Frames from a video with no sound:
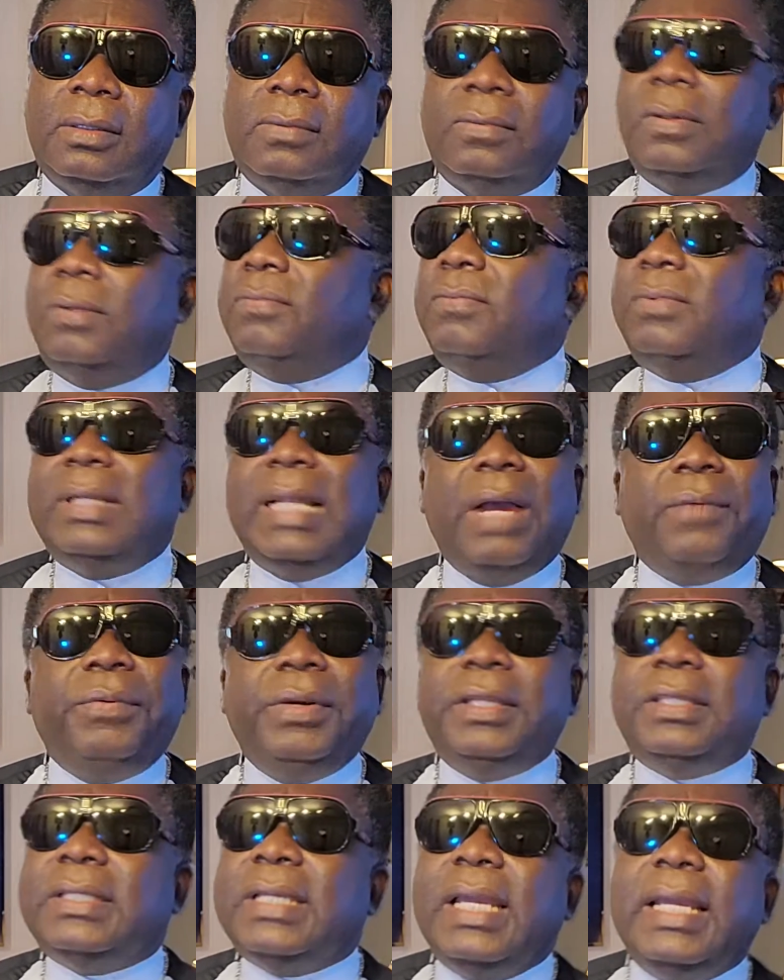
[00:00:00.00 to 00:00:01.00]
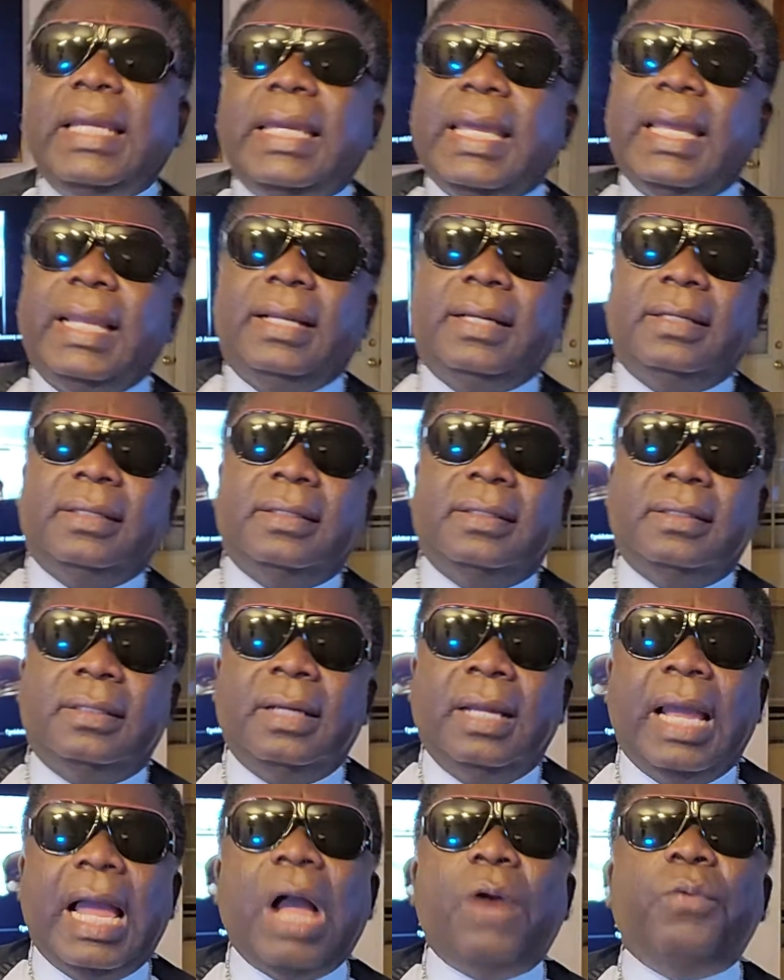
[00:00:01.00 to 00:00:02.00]
What are we
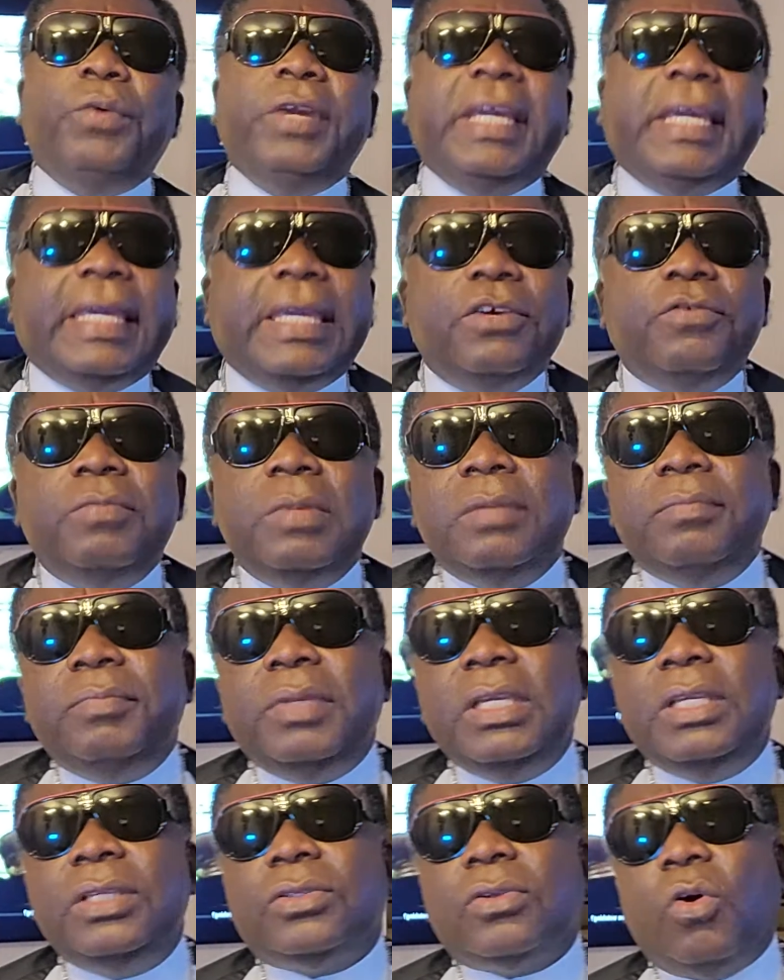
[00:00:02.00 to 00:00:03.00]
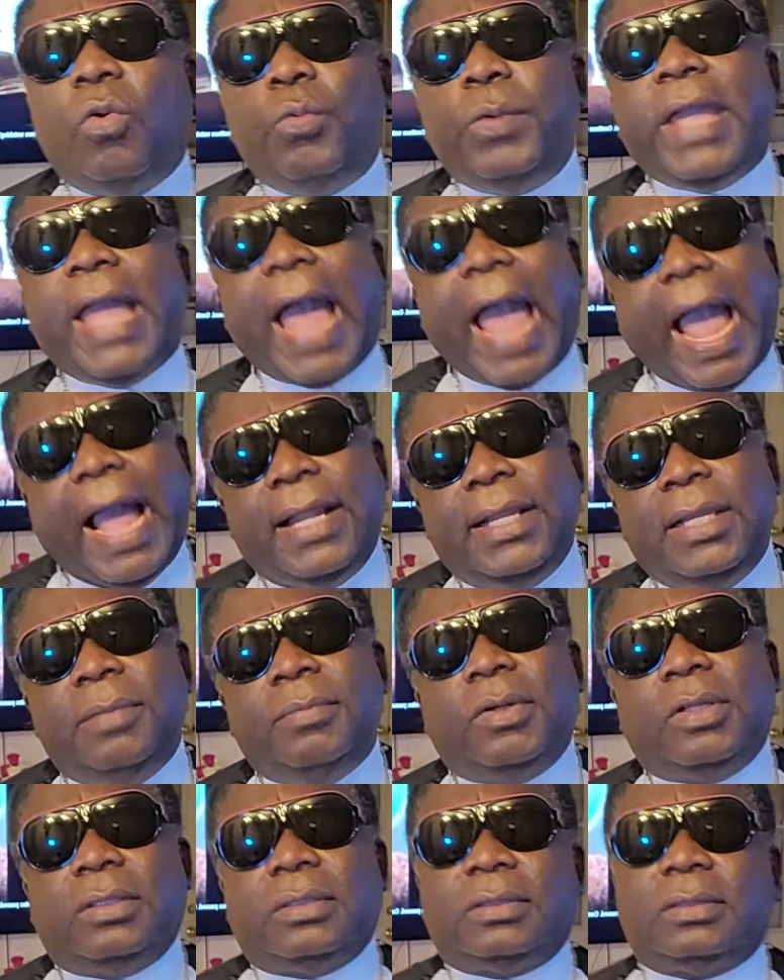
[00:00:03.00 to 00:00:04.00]
thinking? Are we human beings or we are
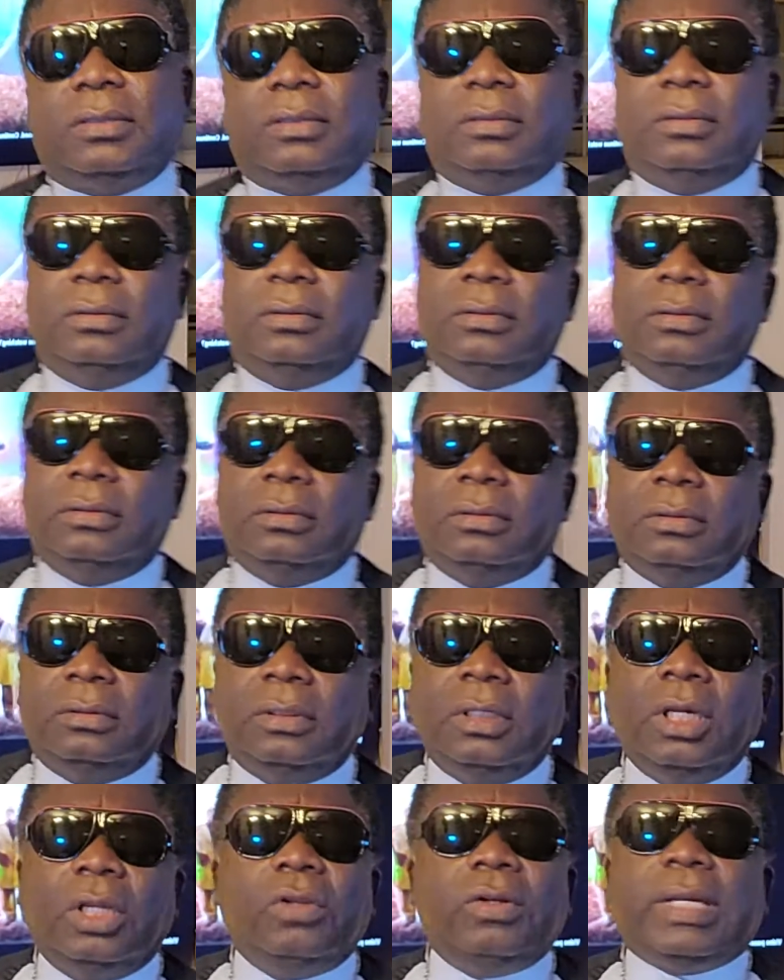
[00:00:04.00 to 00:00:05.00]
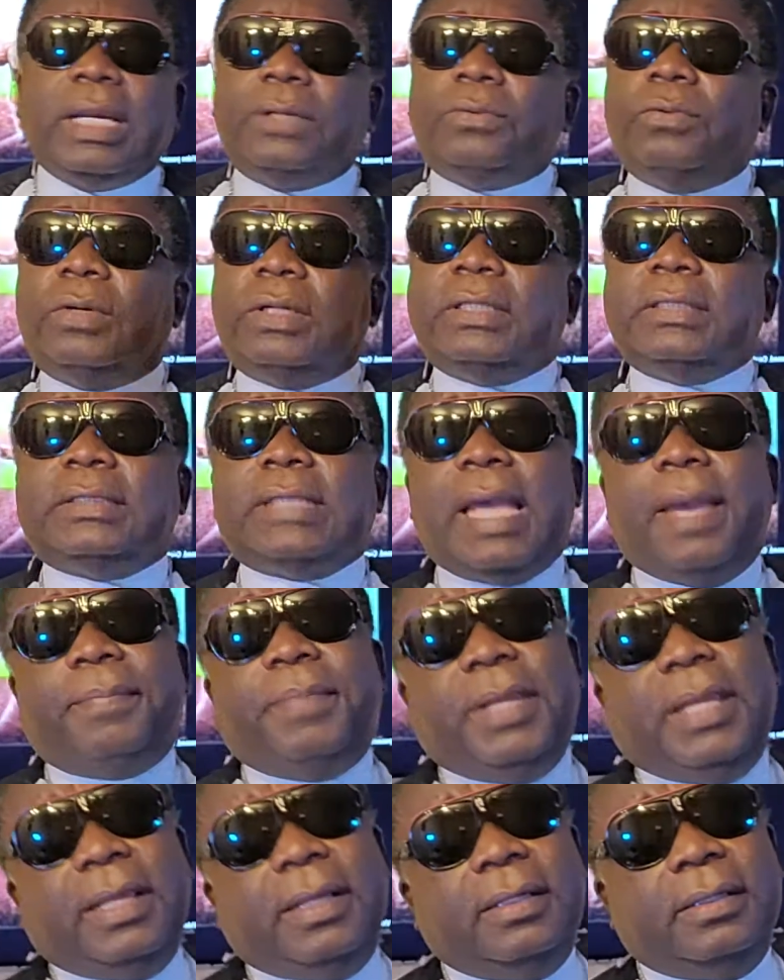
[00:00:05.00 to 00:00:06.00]
animals? Look at what is
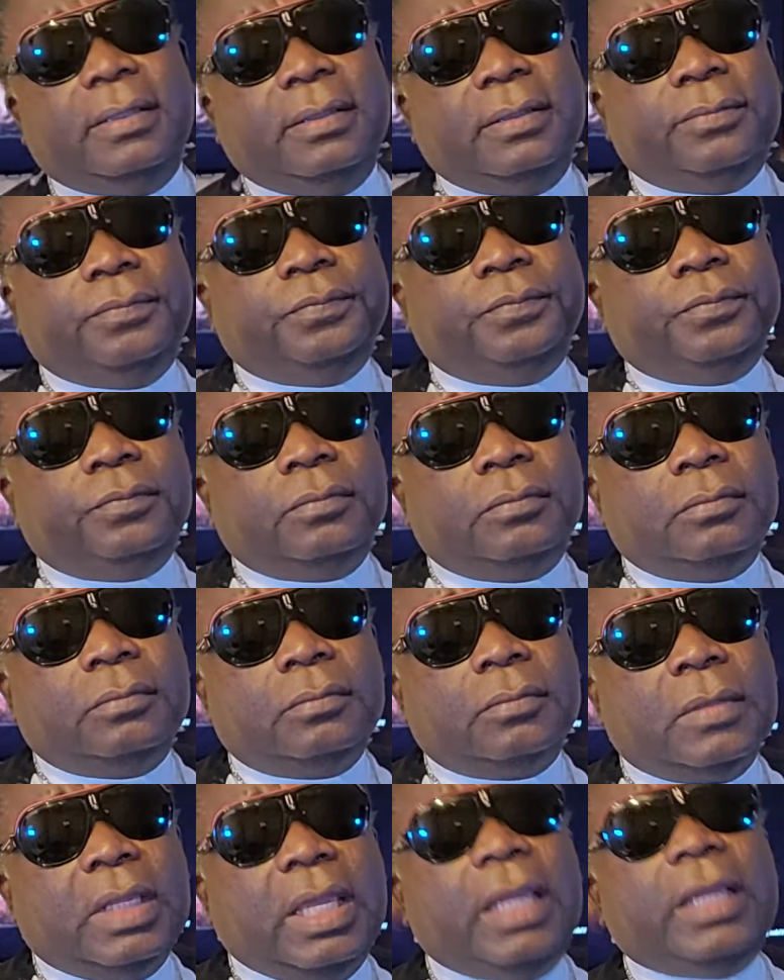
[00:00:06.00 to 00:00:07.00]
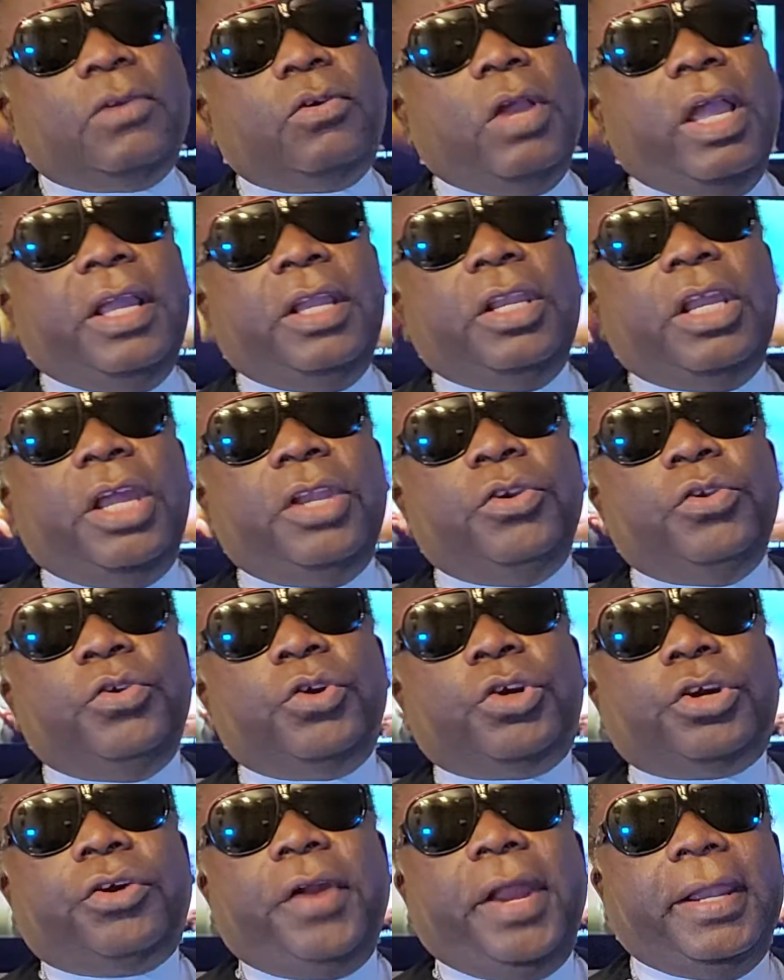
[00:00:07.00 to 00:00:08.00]
happening in
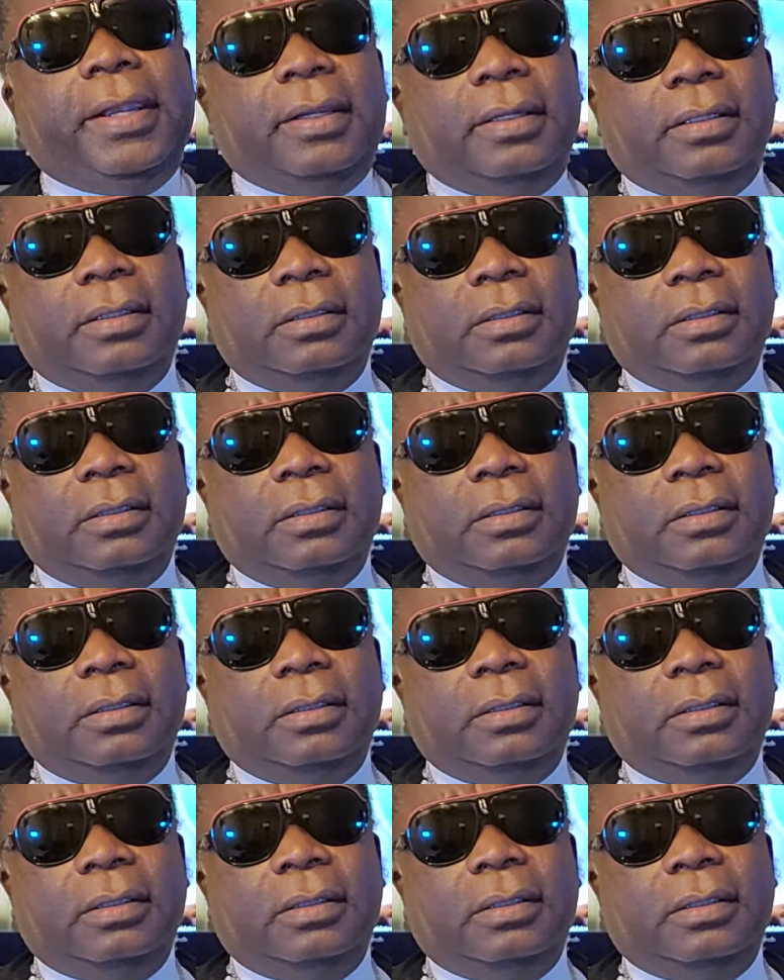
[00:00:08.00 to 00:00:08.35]
Ukraine.